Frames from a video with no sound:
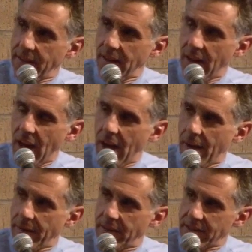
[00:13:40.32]

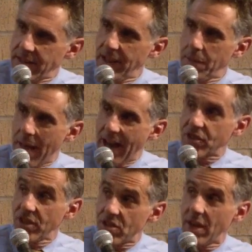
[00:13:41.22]
the team
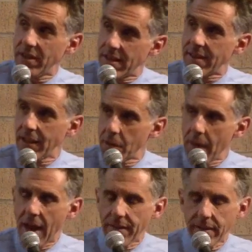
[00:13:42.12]
actually started to think
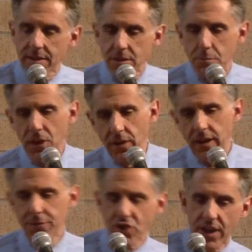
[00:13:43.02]
about this period
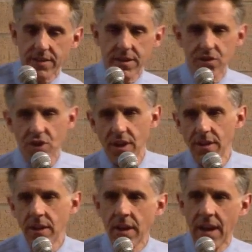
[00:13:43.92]
of
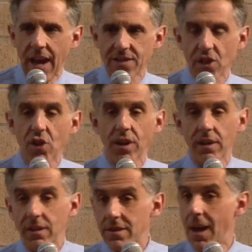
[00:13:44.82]
transition as a
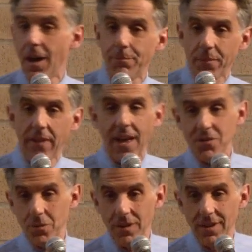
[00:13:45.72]
critical time, and
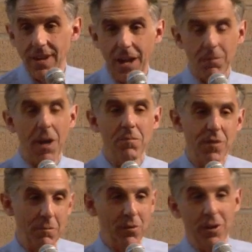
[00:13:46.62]
that's where the name comes
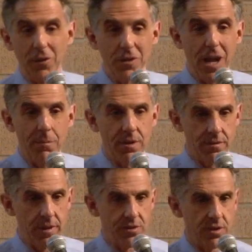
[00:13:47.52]
from, critical time
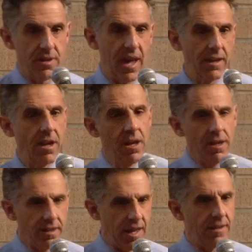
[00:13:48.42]
intervention. That
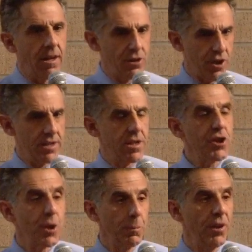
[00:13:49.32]
a
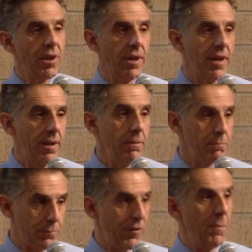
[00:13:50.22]
transition period
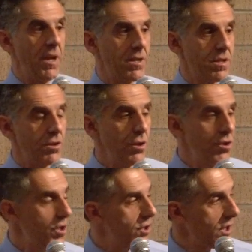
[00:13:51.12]
from an
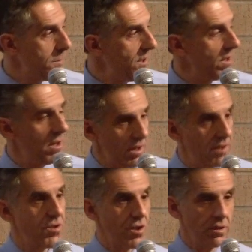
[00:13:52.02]
institution to community,
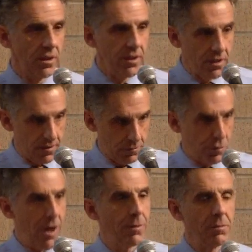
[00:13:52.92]
and certainly
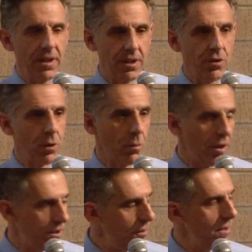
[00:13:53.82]
probably in your
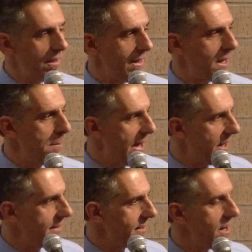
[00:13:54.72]
work you can think about
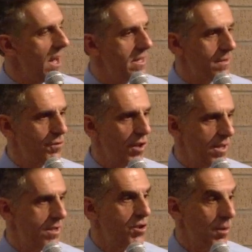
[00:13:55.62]
other kinds of
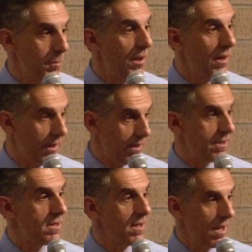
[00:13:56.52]
transition
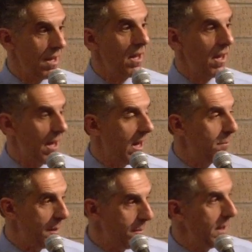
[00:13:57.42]
periods
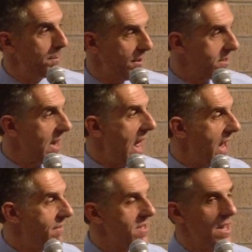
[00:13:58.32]
in people's
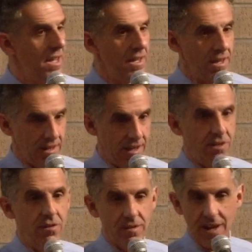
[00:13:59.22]
lives
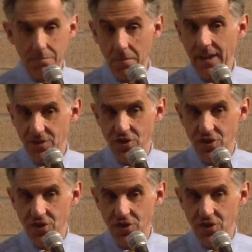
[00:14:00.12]
that might